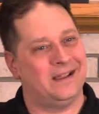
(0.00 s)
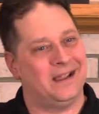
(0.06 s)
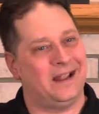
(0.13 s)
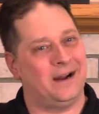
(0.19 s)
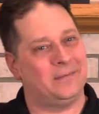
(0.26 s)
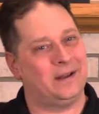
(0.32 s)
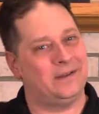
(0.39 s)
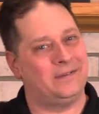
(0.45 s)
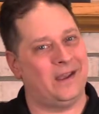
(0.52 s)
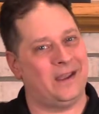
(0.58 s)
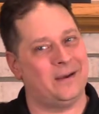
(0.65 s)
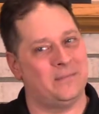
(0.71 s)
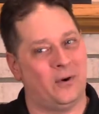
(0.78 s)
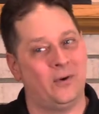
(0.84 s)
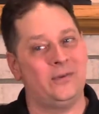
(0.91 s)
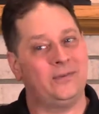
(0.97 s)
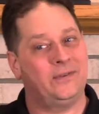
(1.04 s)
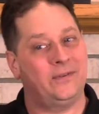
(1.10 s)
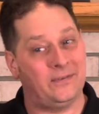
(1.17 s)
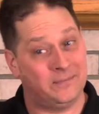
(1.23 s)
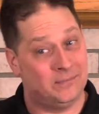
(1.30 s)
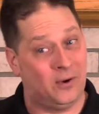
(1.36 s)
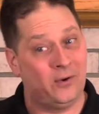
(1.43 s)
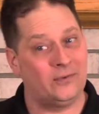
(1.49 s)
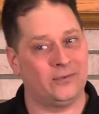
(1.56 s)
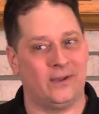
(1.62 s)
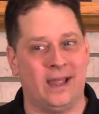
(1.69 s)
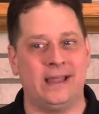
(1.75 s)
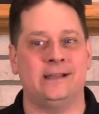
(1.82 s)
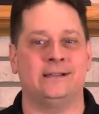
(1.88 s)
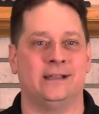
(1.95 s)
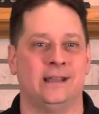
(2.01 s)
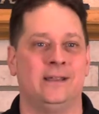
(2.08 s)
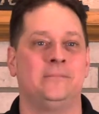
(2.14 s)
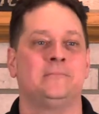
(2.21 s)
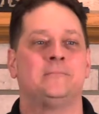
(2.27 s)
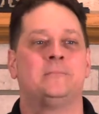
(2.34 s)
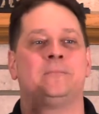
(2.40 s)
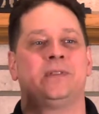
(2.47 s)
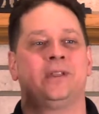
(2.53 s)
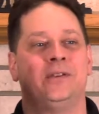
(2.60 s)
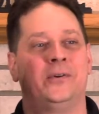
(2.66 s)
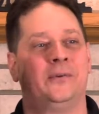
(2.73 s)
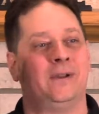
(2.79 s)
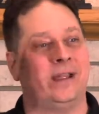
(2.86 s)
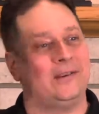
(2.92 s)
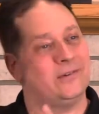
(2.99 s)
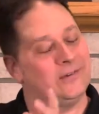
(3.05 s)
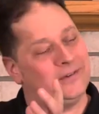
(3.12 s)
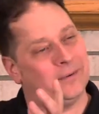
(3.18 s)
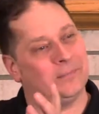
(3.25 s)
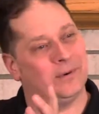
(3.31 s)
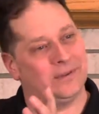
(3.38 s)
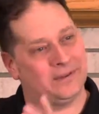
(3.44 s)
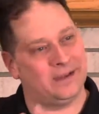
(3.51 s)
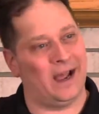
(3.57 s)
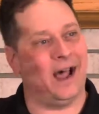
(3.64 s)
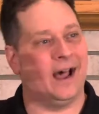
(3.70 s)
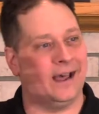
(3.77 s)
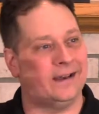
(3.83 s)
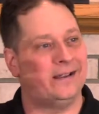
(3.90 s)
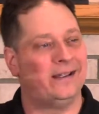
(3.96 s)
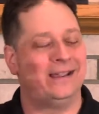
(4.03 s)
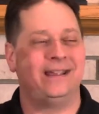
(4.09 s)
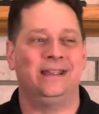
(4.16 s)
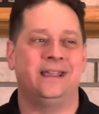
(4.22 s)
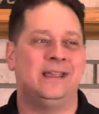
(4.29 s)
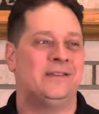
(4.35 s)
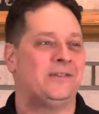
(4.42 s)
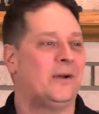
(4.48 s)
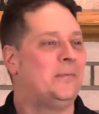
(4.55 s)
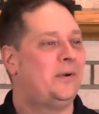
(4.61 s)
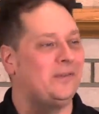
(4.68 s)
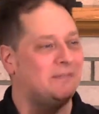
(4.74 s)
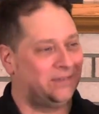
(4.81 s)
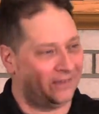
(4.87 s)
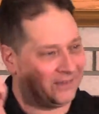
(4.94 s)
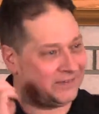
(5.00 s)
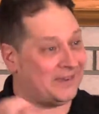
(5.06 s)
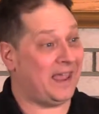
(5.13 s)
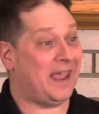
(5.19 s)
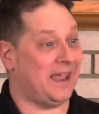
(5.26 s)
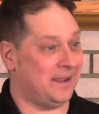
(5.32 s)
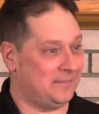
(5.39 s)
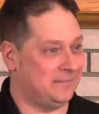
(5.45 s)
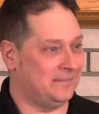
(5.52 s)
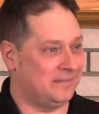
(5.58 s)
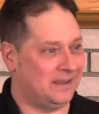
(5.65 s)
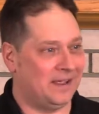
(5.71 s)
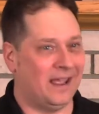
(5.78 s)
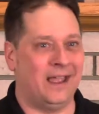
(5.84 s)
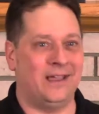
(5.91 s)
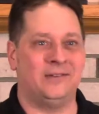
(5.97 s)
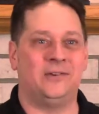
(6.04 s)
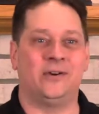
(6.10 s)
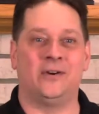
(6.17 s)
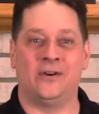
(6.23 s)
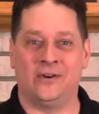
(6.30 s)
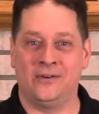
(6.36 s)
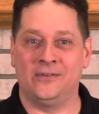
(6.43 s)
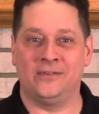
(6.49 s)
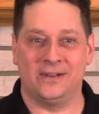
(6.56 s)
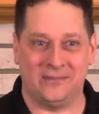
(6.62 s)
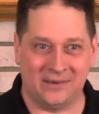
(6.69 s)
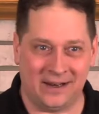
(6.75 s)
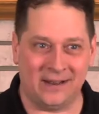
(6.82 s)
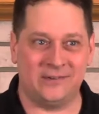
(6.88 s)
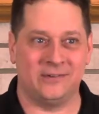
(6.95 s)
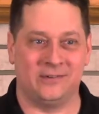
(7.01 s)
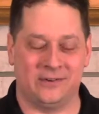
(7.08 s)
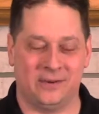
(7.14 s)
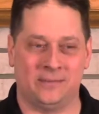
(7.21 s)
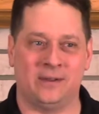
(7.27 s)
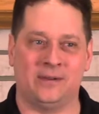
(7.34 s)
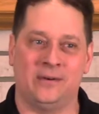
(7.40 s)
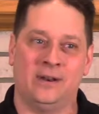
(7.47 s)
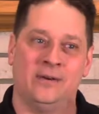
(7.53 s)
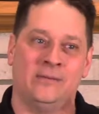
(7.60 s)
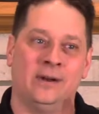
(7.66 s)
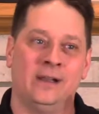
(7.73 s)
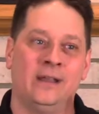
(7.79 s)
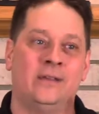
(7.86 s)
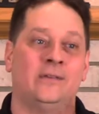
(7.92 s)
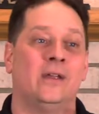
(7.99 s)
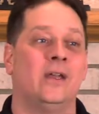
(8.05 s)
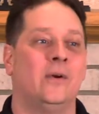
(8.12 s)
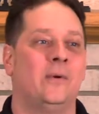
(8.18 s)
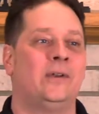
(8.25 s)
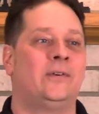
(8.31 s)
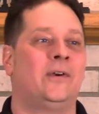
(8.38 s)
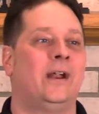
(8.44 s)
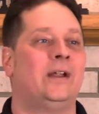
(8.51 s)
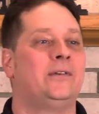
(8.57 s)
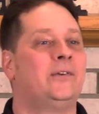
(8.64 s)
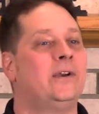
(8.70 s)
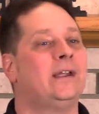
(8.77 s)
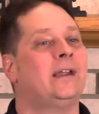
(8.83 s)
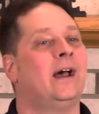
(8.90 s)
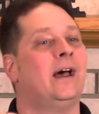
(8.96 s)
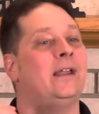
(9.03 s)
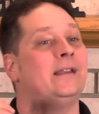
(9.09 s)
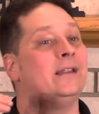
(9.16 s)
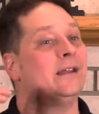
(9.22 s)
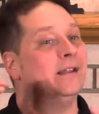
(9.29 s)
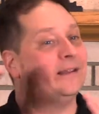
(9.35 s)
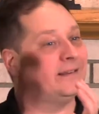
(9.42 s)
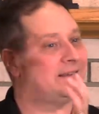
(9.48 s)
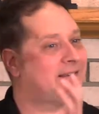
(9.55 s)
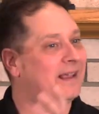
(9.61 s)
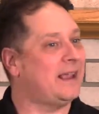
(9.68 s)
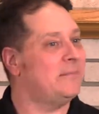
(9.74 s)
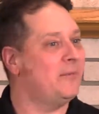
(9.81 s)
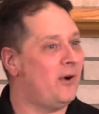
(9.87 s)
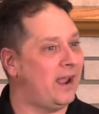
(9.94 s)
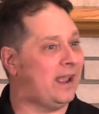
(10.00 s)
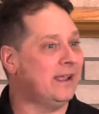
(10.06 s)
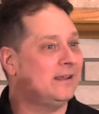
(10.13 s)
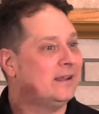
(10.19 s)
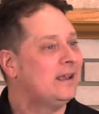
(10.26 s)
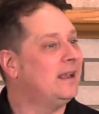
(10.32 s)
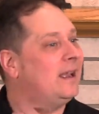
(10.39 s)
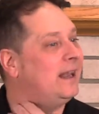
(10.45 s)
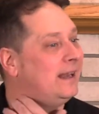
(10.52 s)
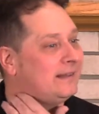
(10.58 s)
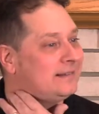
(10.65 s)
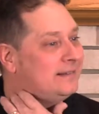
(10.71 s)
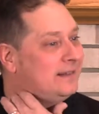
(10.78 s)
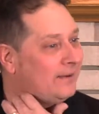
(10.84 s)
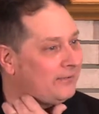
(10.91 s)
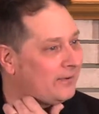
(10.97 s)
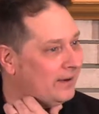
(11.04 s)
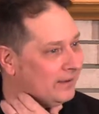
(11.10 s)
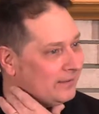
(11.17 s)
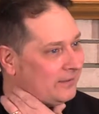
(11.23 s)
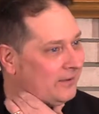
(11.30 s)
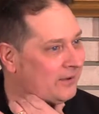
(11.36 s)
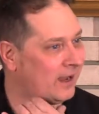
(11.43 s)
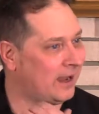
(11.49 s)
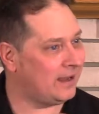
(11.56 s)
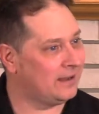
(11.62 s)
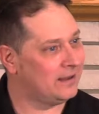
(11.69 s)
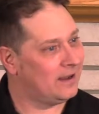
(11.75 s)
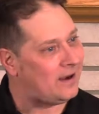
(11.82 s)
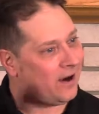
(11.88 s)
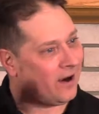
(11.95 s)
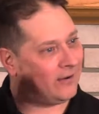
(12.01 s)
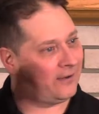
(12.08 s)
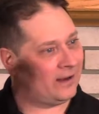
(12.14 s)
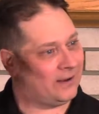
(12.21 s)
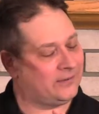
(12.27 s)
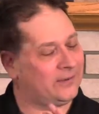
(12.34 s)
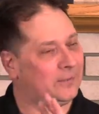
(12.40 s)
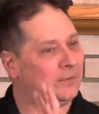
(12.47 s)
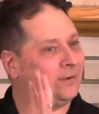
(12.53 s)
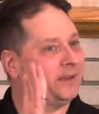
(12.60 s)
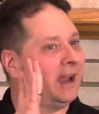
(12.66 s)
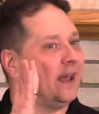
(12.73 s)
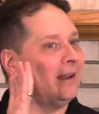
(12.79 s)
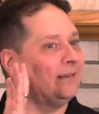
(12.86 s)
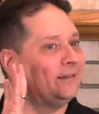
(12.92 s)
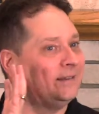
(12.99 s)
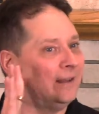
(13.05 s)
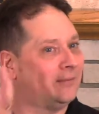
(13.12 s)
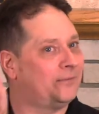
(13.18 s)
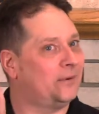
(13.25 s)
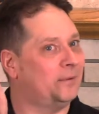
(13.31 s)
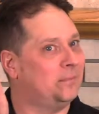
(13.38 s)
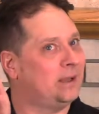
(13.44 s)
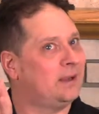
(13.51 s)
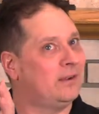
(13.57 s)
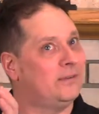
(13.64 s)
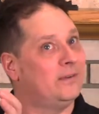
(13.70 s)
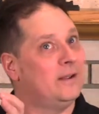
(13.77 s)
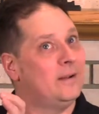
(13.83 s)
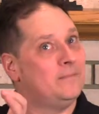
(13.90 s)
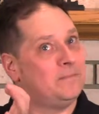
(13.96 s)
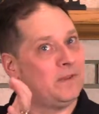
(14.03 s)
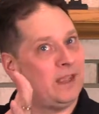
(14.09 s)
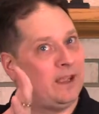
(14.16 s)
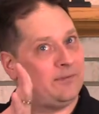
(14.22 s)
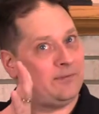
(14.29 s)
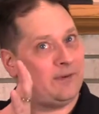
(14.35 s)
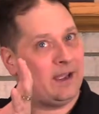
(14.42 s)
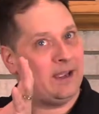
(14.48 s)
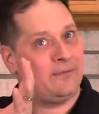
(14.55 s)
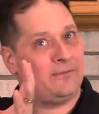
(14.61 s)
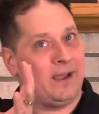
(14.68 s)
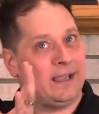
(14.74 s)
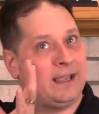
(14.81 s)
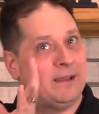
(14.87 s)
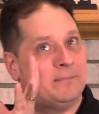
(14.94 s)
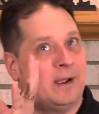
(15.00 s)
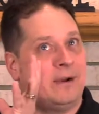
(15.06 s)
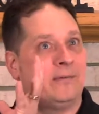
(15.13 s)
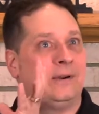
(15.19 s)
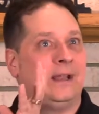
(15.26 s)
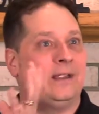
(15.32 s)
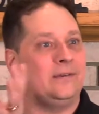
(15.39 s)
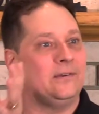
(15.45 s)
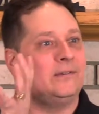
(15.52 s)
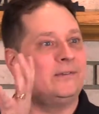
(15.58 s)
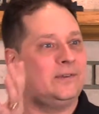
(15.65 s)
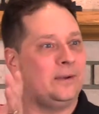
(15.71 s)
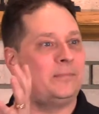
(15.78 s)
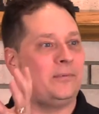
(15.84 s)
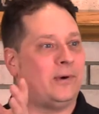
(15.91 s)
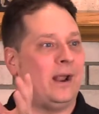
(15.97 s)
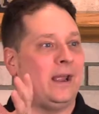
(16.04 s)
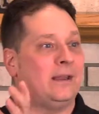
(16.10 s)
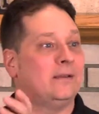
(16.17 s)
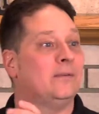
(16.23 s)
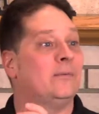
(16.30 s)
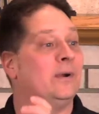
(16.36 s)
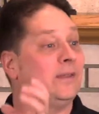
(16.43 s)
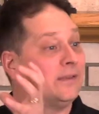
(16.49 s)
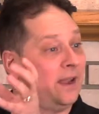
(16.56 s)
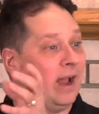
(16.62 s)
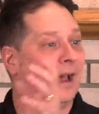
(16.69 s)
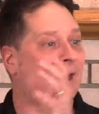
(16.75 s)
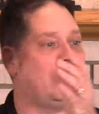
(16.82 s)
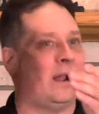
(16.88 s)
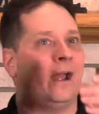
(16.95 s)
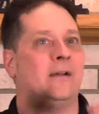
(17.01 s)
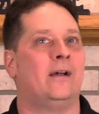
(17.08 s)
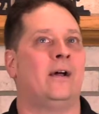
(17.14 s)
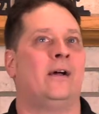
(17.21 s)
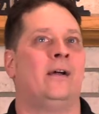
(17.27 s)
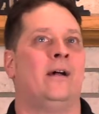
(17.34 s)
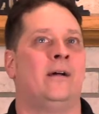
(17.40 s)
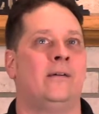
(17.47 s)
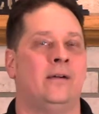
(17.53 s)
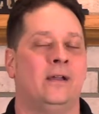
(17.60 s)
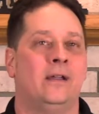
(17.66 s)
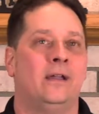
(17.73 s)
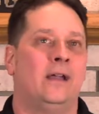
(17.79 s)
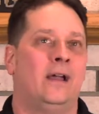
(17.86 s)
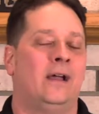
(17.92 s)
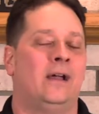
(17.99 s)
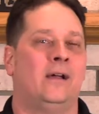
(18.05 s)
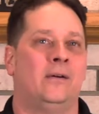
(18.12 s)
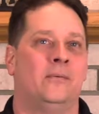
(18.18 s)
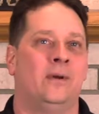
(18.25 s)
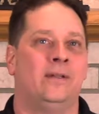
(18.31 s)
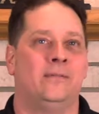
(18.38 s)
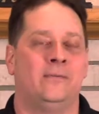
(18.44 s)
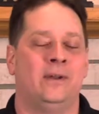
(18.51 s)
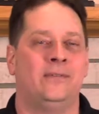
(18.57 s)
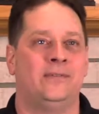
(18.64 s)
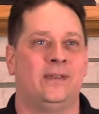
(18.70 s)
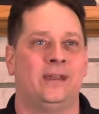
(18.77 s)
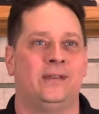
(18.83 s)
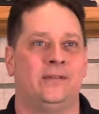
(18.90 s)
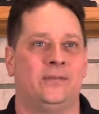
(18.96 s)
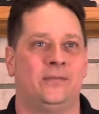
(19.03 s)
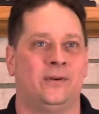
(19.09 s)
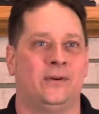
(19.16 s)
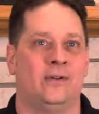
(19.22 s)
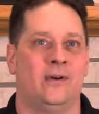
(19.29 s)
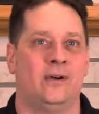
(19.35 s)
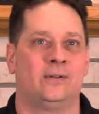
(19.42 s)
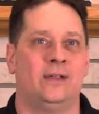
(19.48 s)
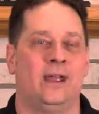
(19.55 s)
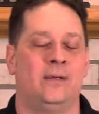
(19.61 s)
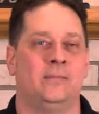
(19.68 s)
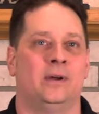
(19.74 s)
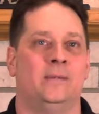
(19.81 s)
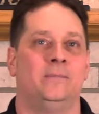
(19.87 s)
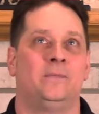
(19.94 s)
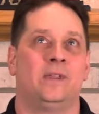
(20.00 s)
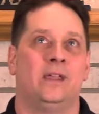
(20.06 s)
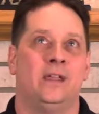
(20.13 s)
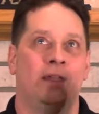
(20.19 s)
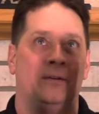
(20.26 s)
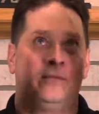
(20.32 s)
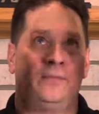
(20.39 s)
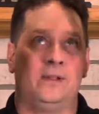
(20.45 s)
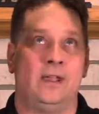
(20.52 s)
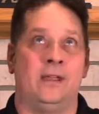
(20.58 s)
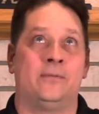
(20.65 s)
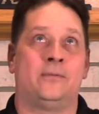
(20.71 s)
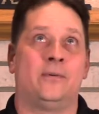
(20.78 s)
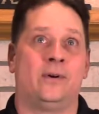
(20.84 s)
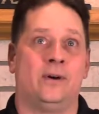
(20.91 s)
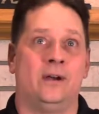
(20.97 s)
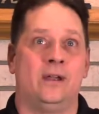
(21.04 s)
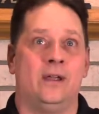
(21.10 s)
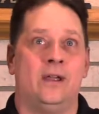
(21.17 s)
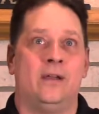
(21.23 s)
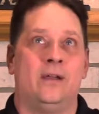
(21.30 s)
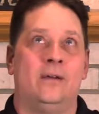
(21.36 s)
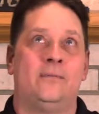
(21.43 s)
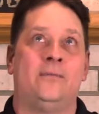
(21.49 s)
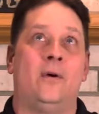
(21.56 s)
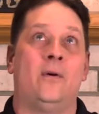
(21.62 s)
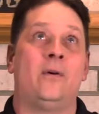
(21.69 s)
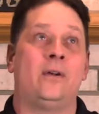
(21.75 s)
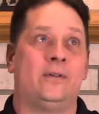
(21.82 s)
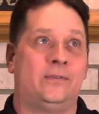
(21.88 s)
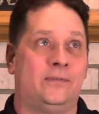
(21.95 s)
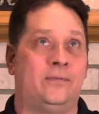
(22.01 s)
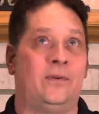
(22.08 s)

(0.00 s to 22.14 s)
And I'm going to tell you, most, most likely, your relationship with God is almost the same as your earthly relationships. It, it really is. We try to treat God the same way, and it's different, okay? Our relationship with God is different because if, if I get my relationship right with God, I, I, I uh, we, we've said this for a long time, but if, if we're focused